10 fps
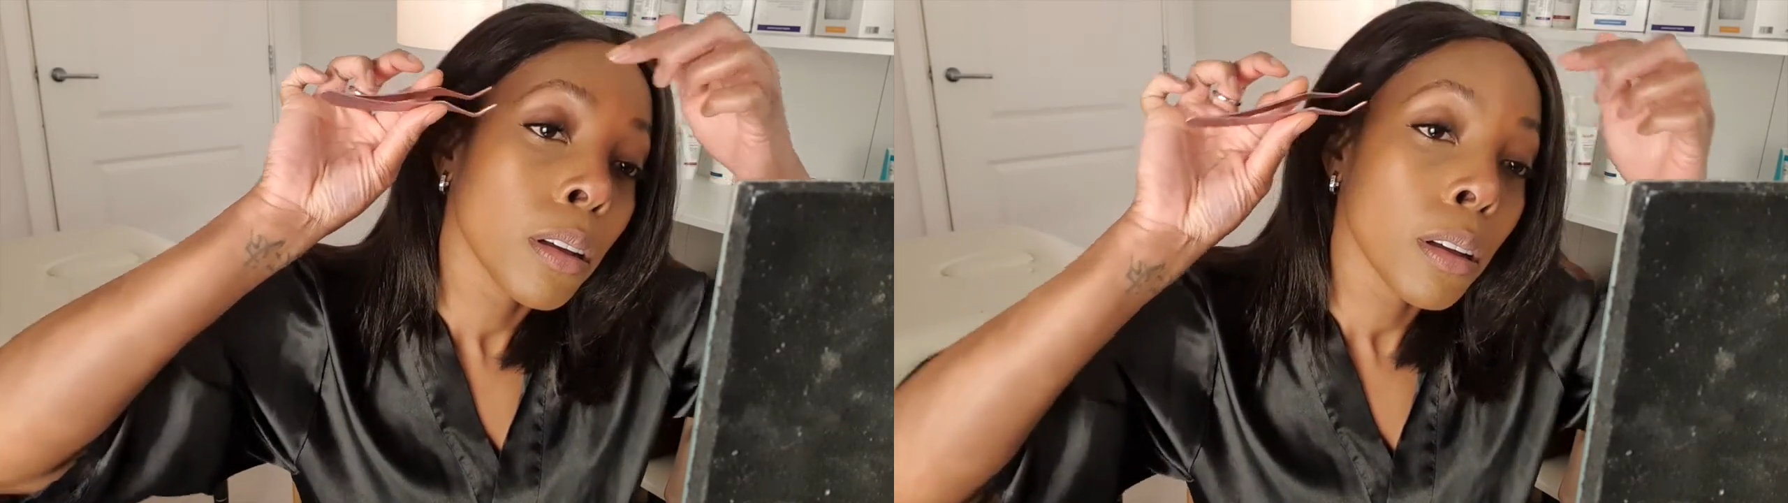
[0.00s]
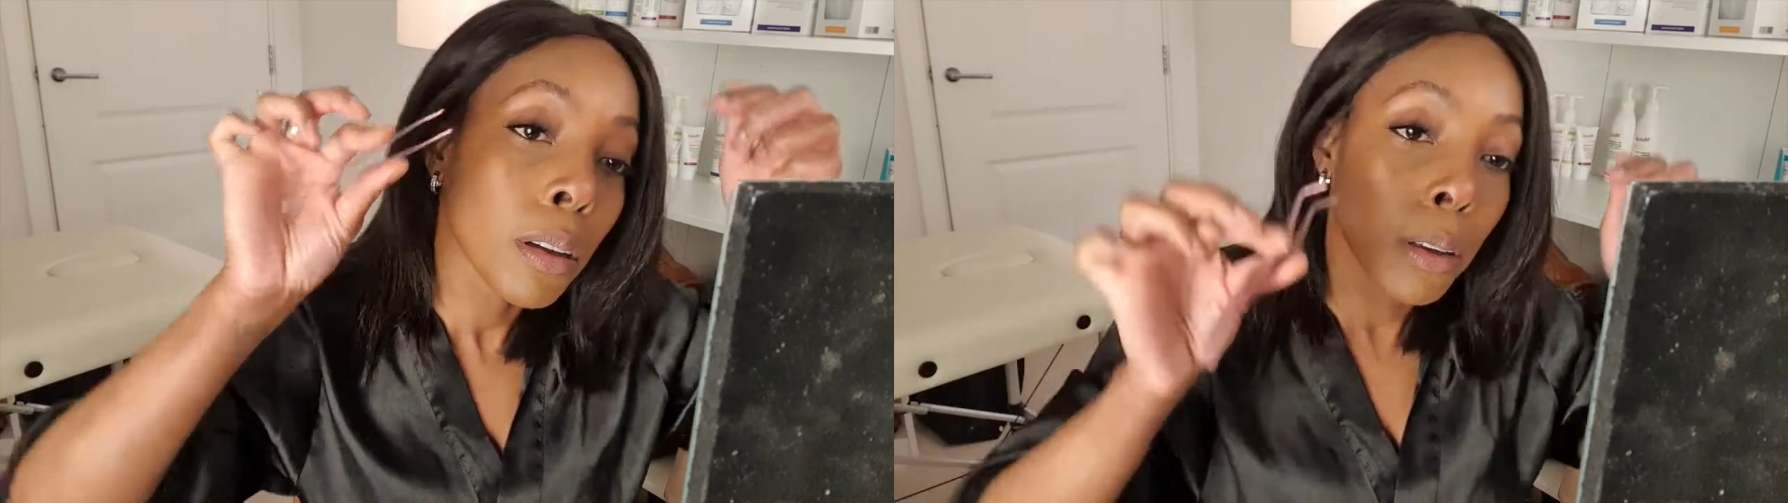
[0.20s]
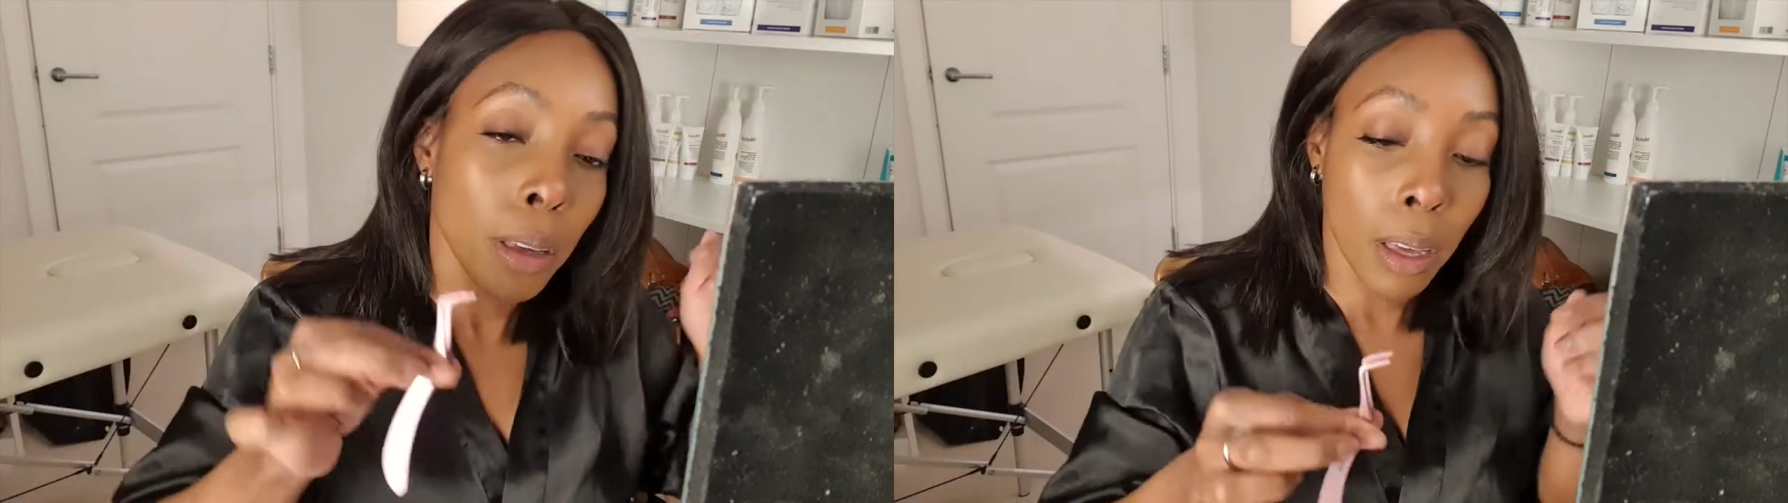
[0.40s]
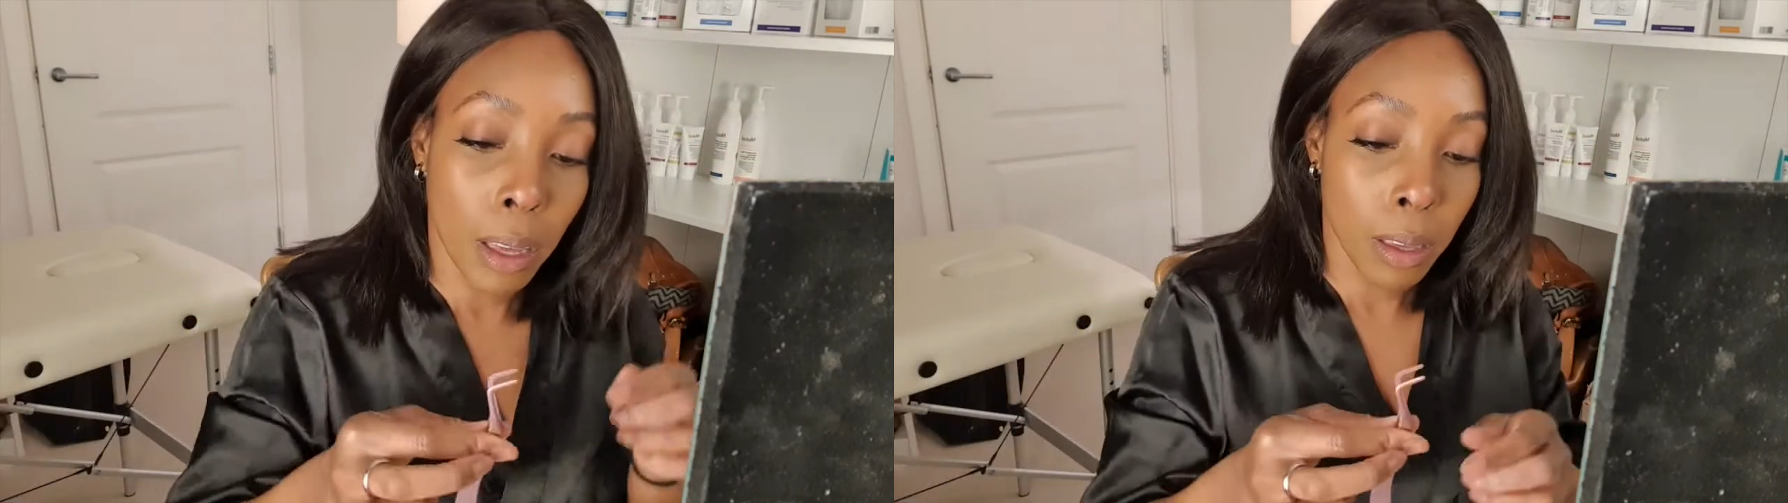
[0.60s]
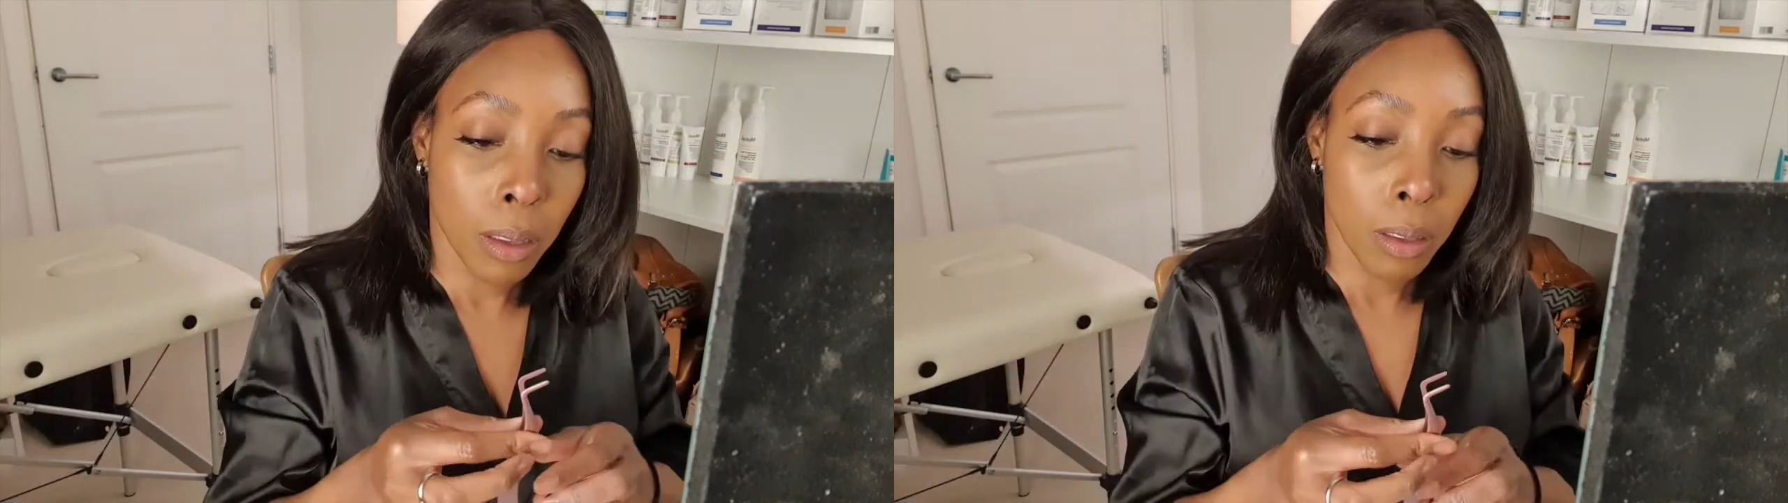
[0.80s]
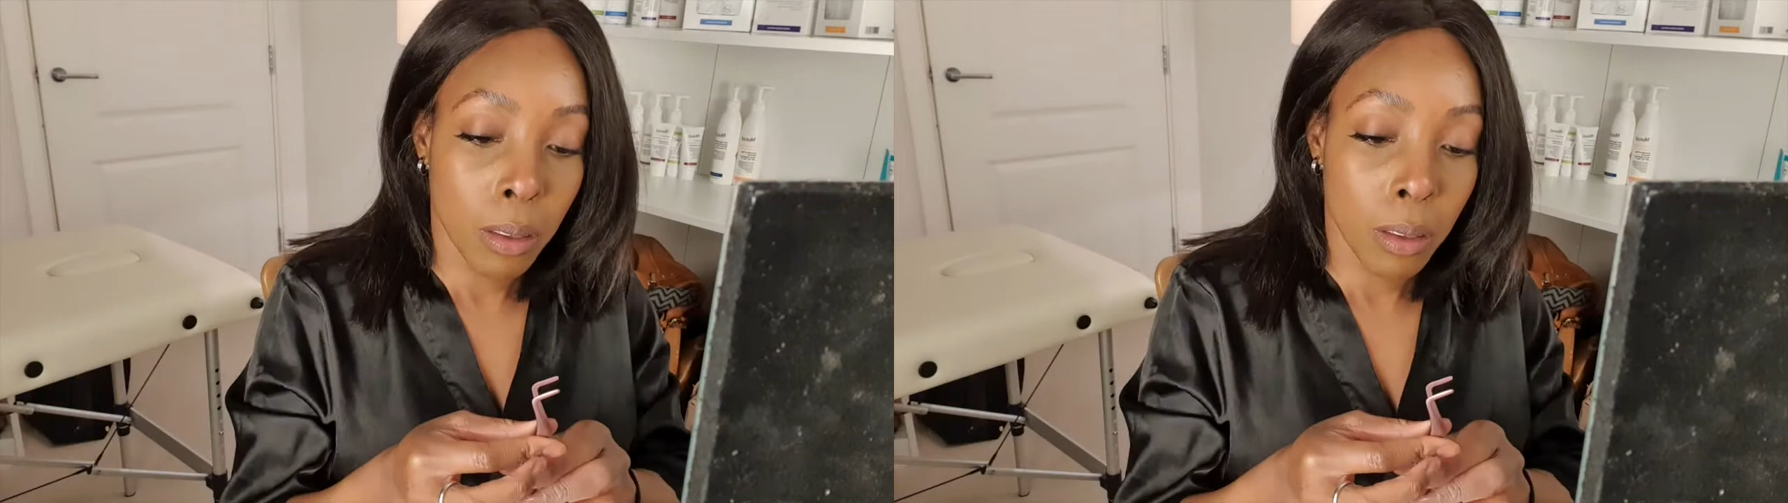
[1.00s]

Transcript: Okay.